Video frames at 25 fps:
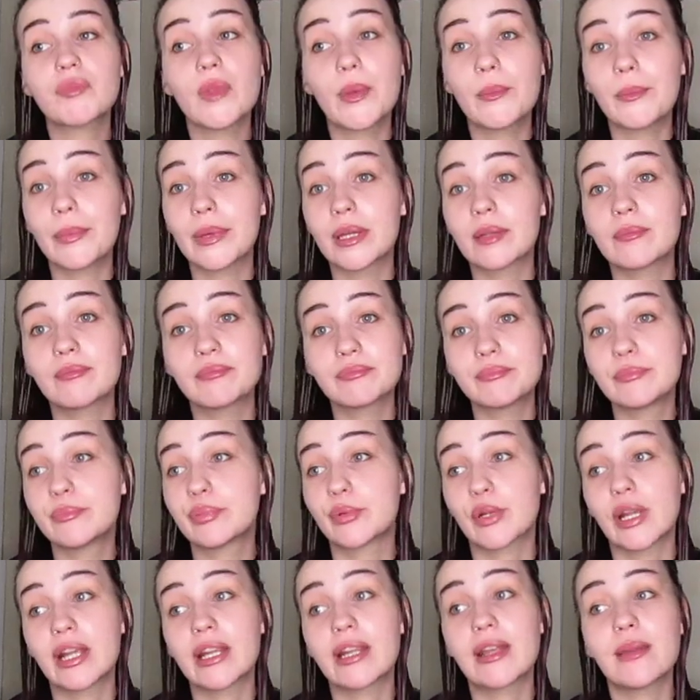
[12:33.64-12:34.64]
But
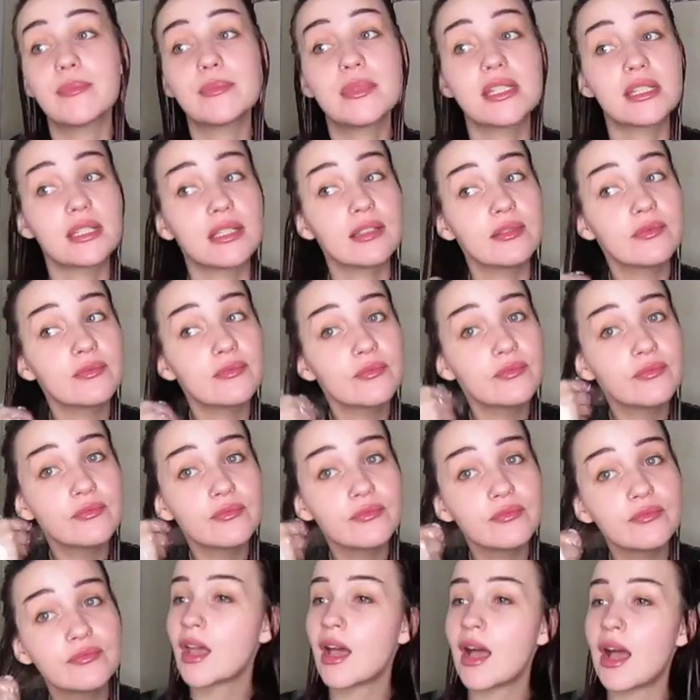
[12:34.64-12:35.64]
brain empty.
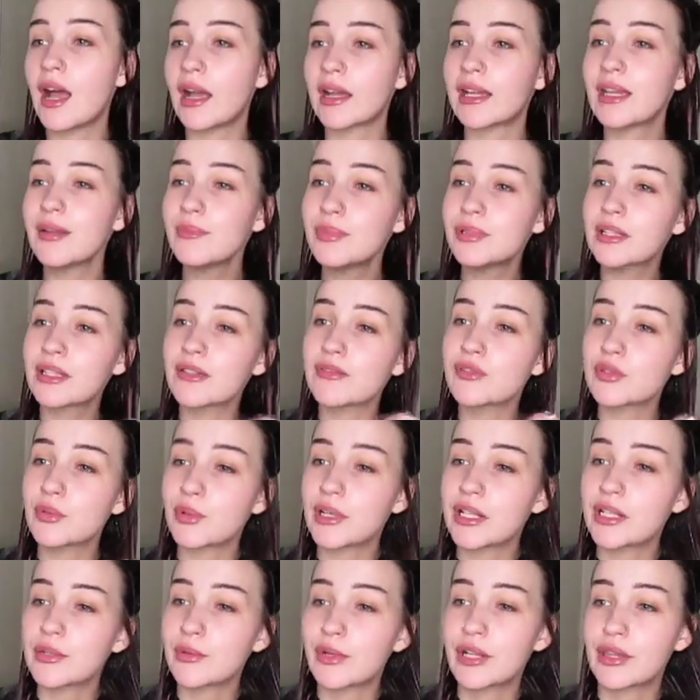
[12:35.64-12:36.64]
I can't believe
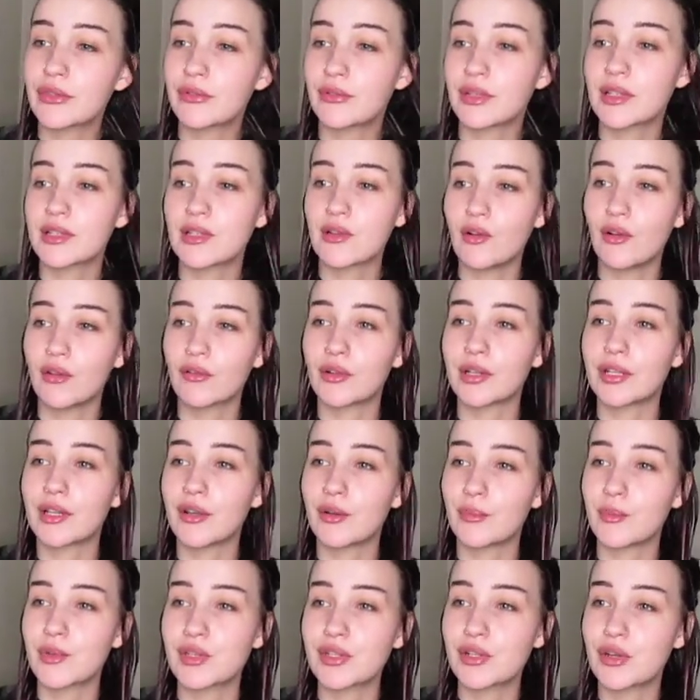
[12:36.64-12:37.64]
2023 is already
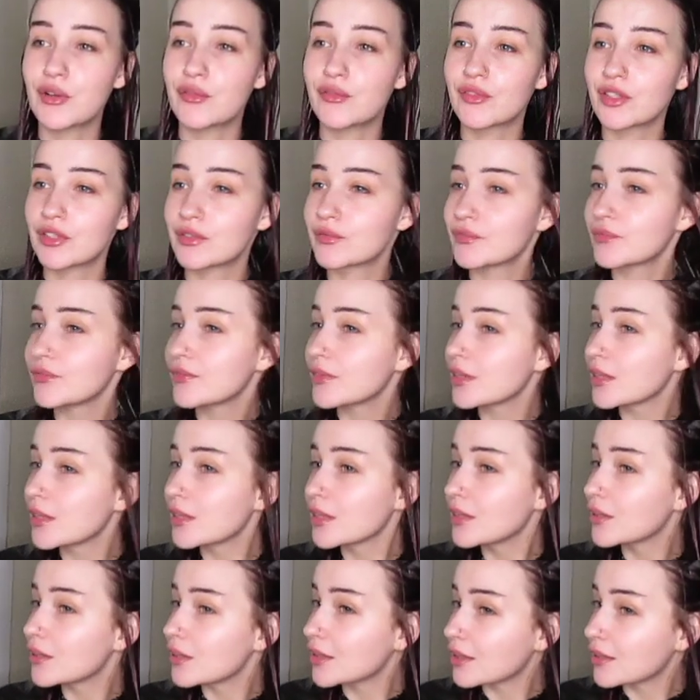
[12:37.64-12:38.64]
almost over.
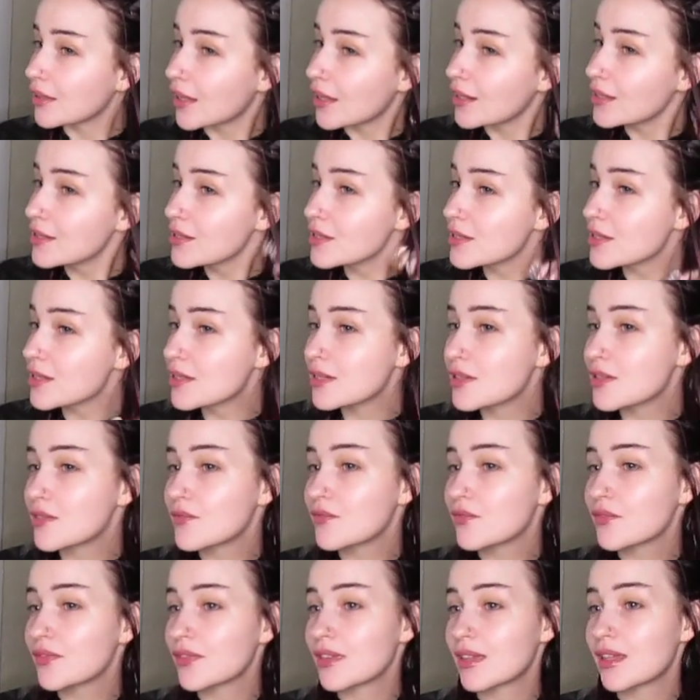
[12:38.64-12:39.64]
Like, that is
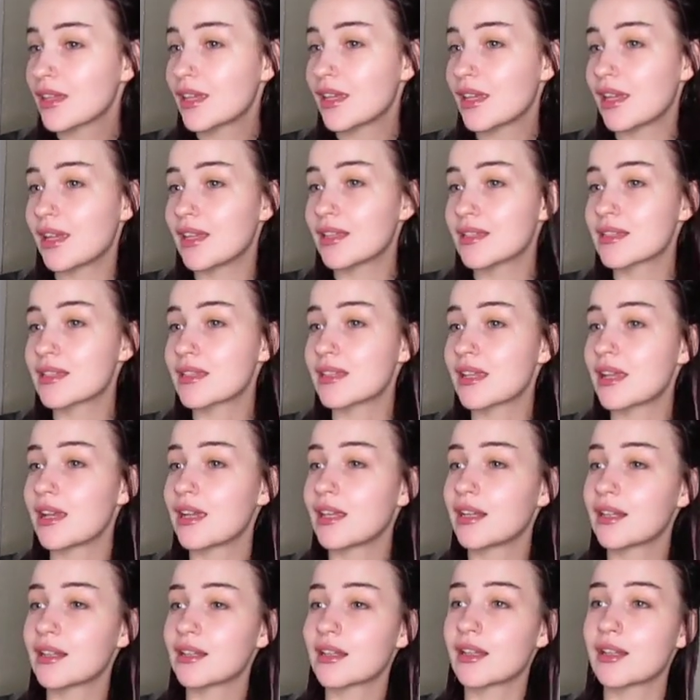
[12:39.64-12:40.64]

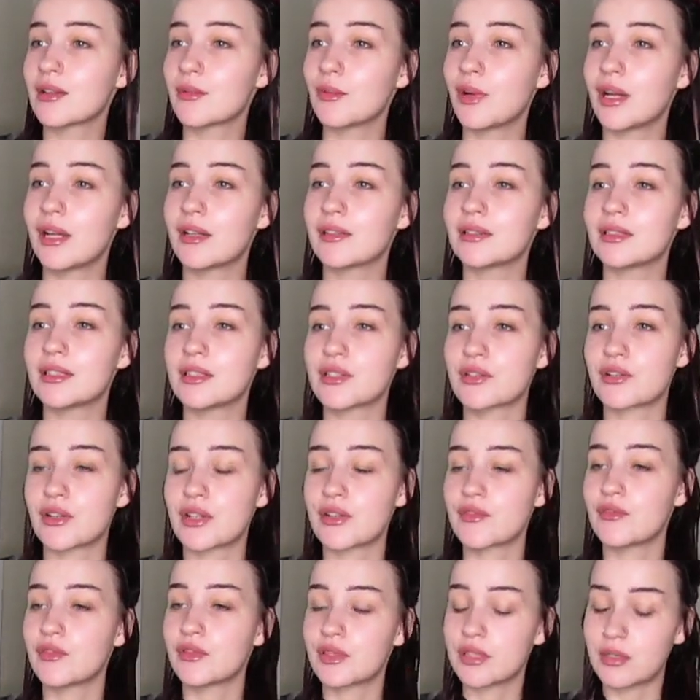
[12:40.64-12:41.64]
insane and wildly
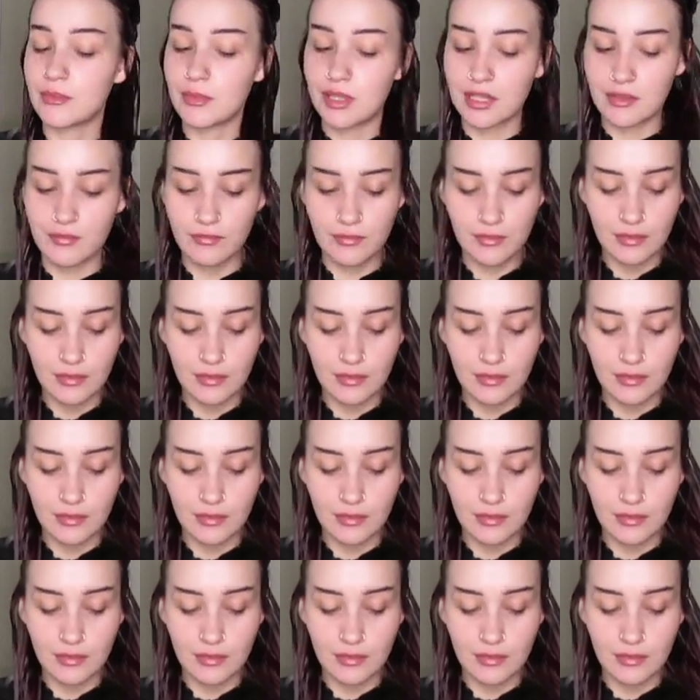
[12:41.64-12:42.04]
stressful to me.